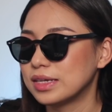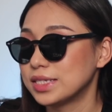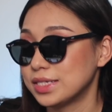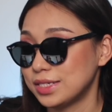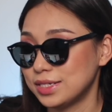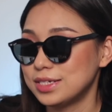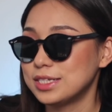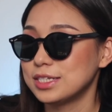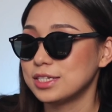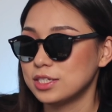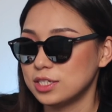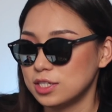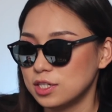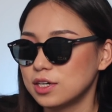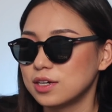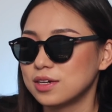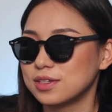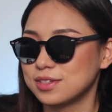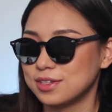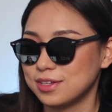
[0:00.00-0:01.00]
it still
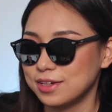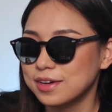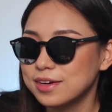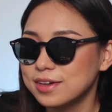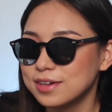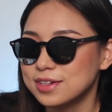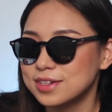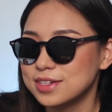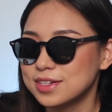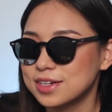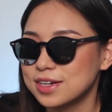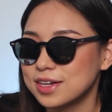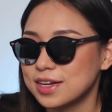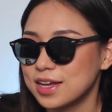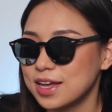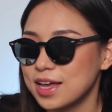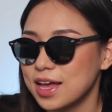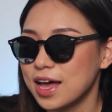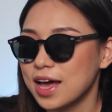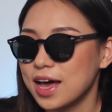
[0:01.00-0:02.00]
looks good.
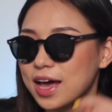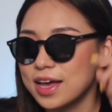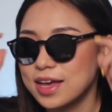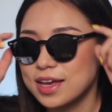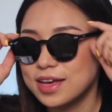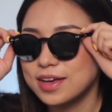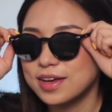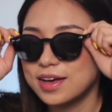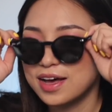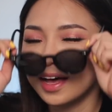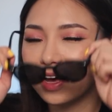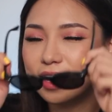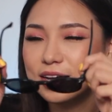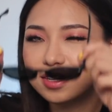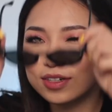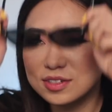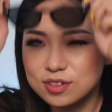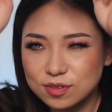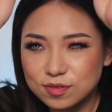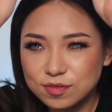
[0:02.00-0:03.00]

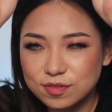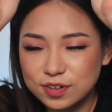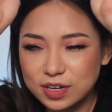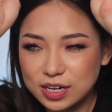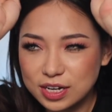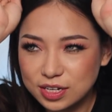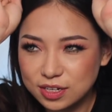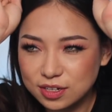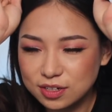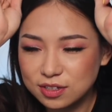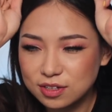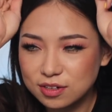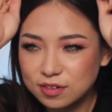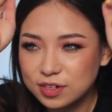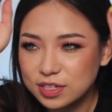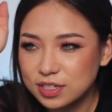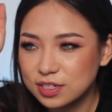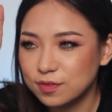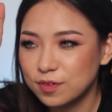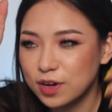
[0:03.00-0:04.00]
I don't really, the
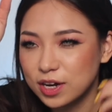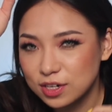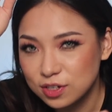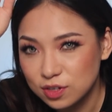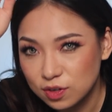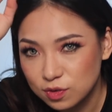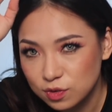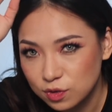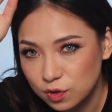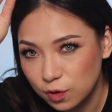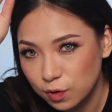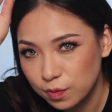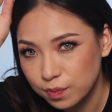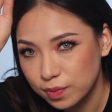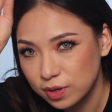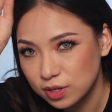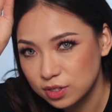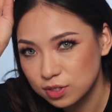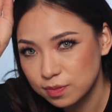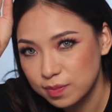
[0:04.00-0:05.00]
reason why I don't know
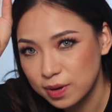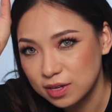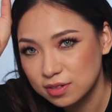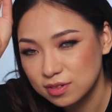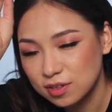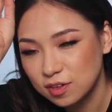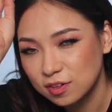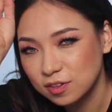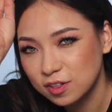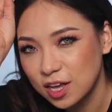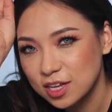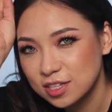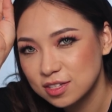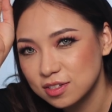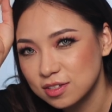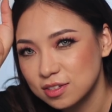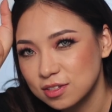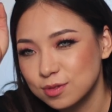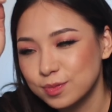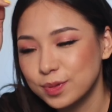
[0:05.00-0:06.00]
much about
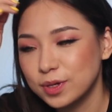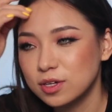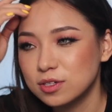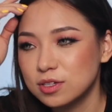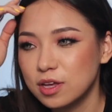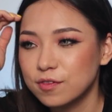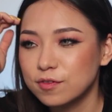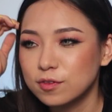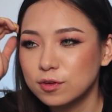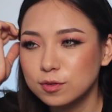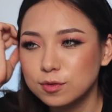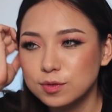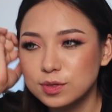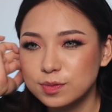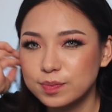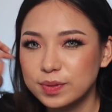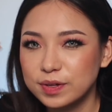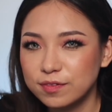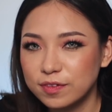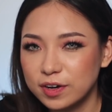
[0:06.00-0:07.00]
sunglasses is because I've
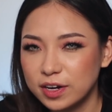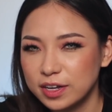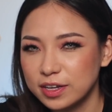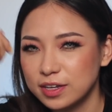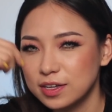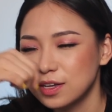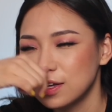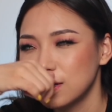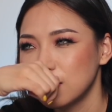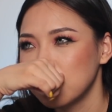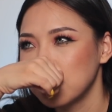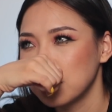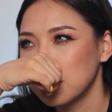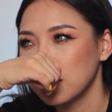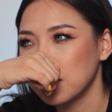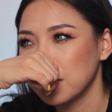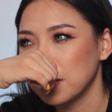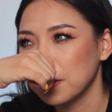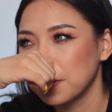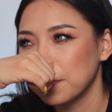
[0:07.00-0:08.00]
always been very
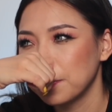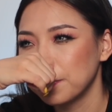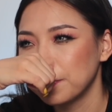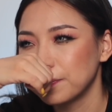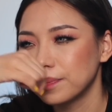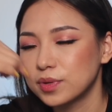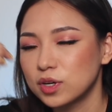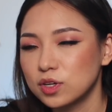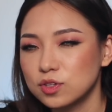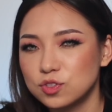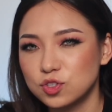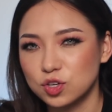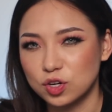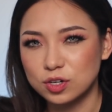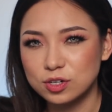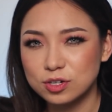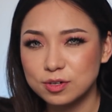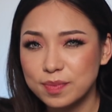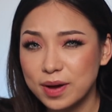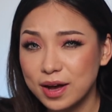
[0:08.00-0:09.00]

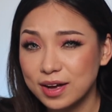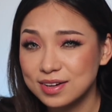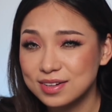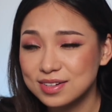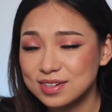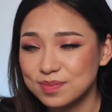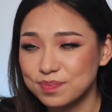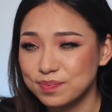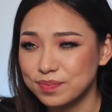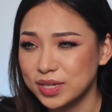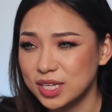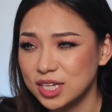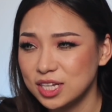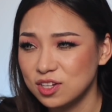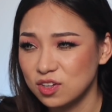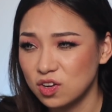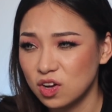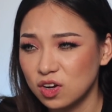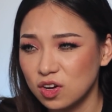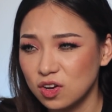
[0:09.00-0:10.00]
concerned about me
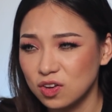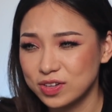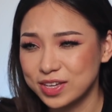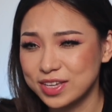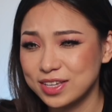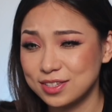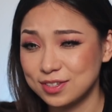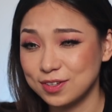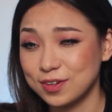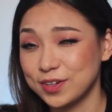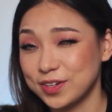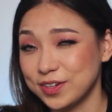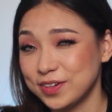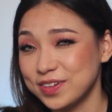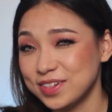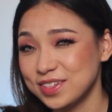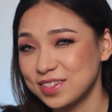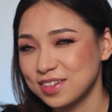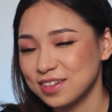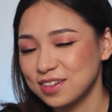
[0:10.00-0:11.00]
not looking so
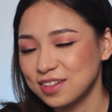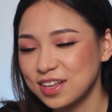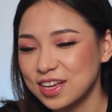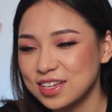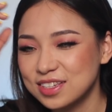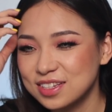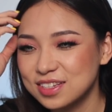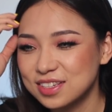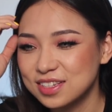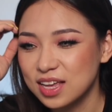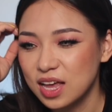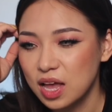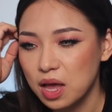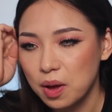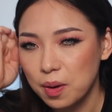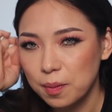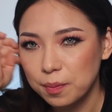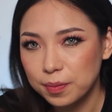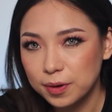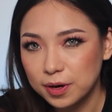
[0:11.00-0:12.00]
good in sunglasses.
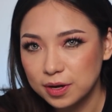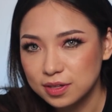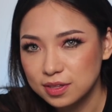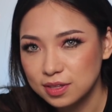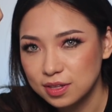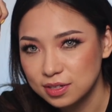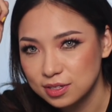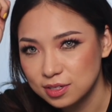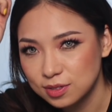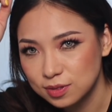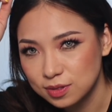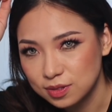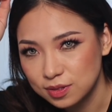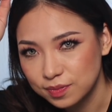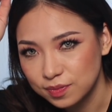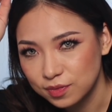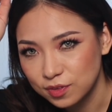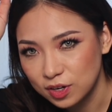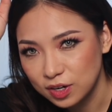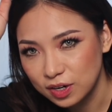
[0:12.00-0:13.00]
But this
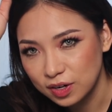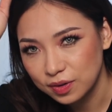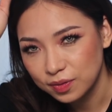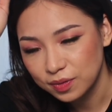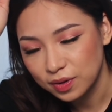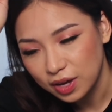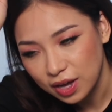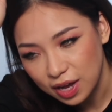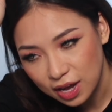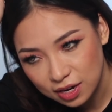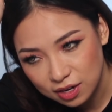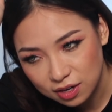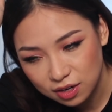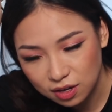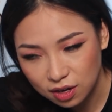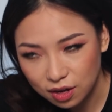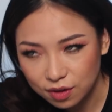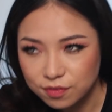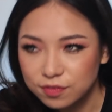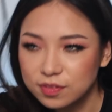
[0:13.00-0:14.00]
one, I
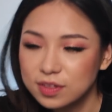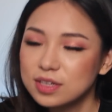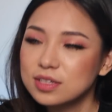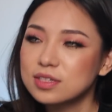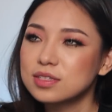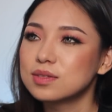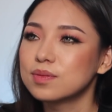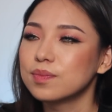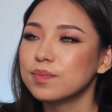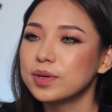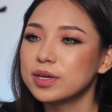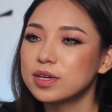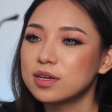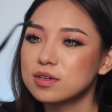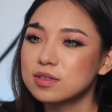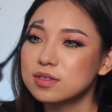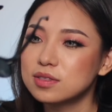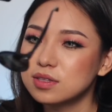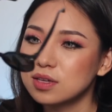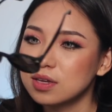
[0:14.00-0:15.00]
love this
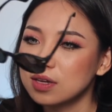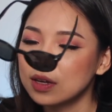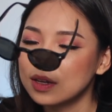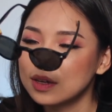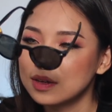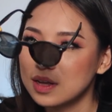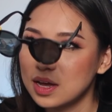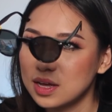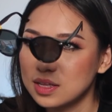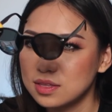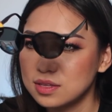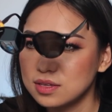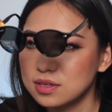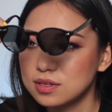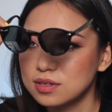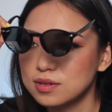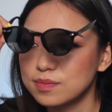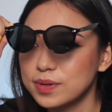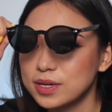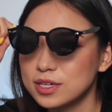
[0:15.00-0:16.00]
because I think
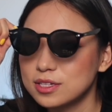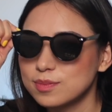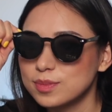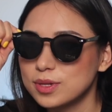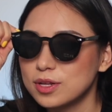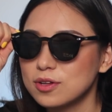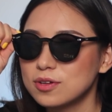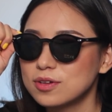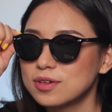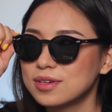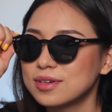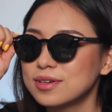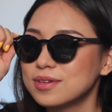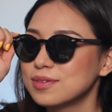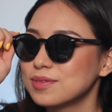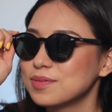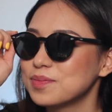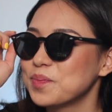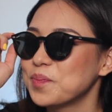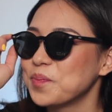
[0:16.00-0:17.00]
it makes me look
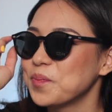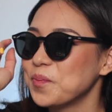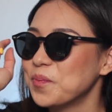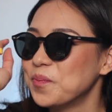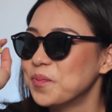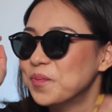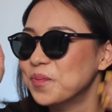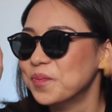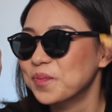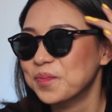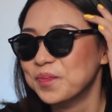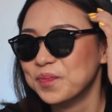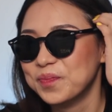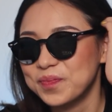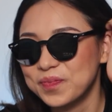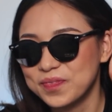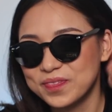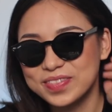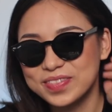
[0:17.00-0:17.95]
cute. And